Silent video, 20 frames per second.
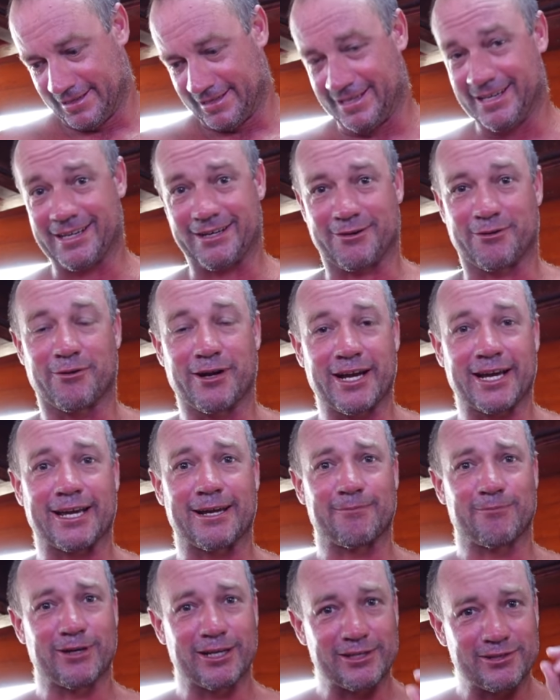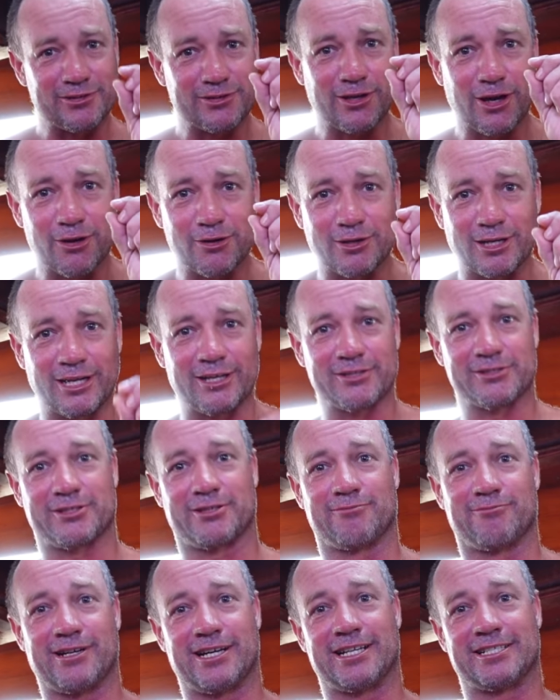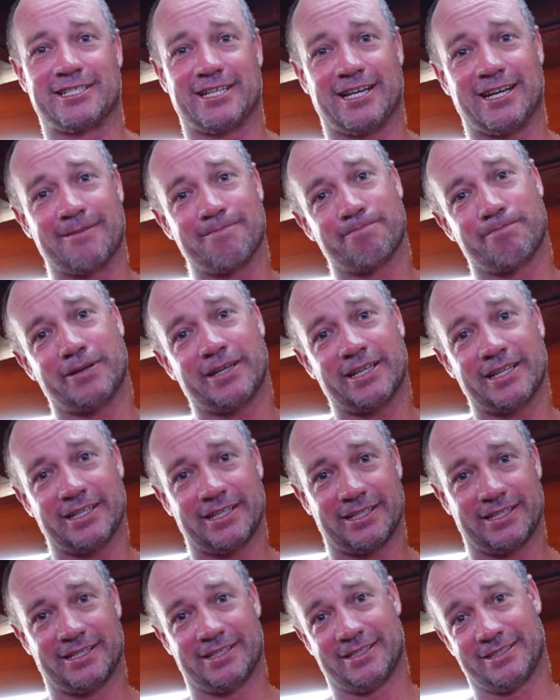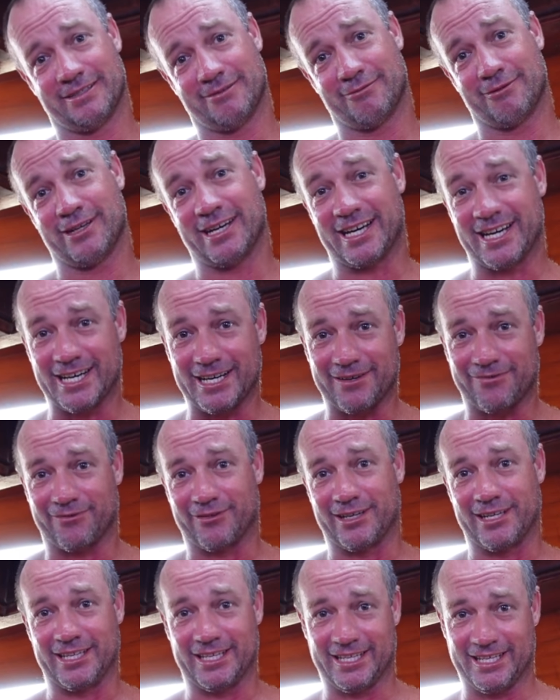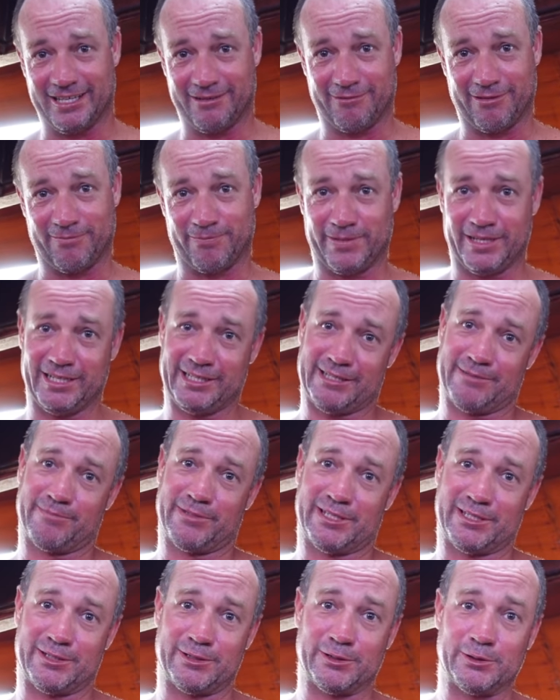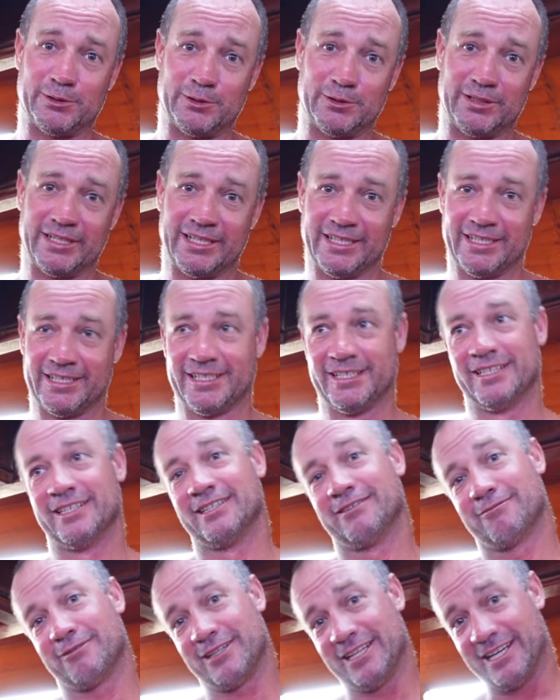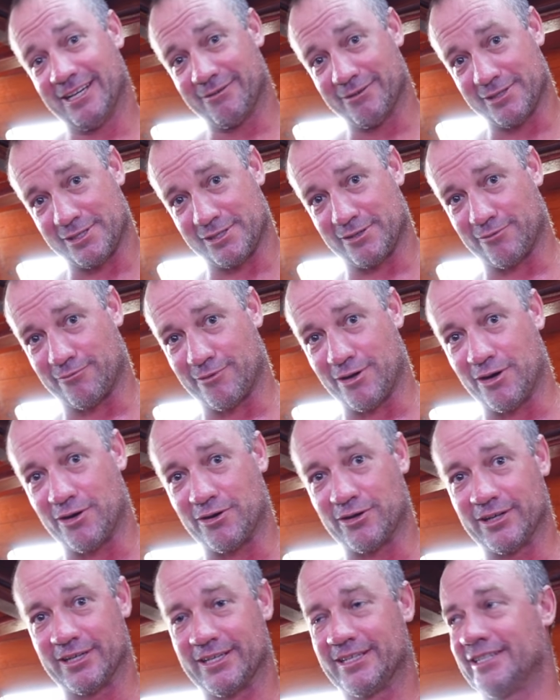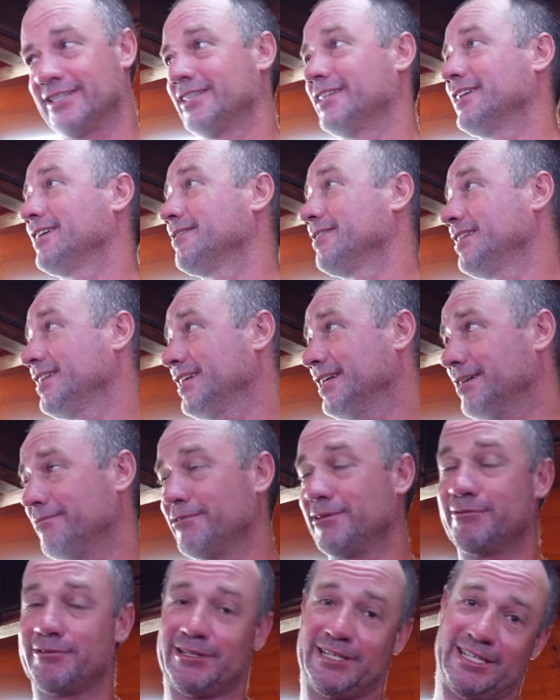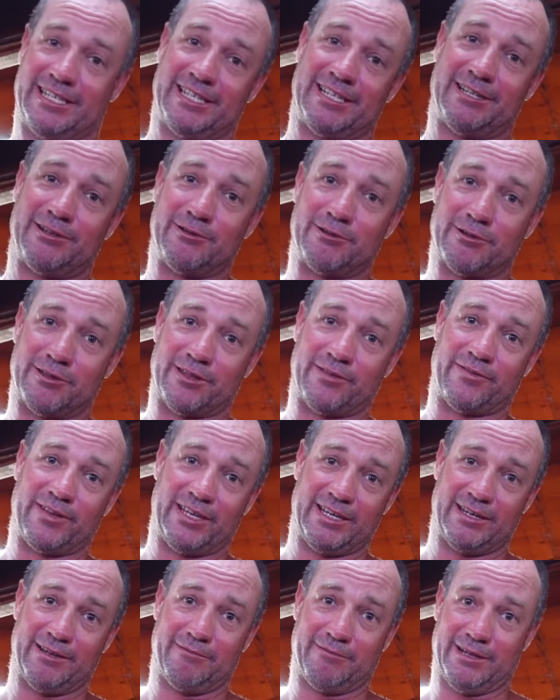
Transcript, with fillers: Get cracking, we're so close to Raja Ampat. We're halfway there, we've been to Misool, we're now in Sorong, and now we want to get north of here.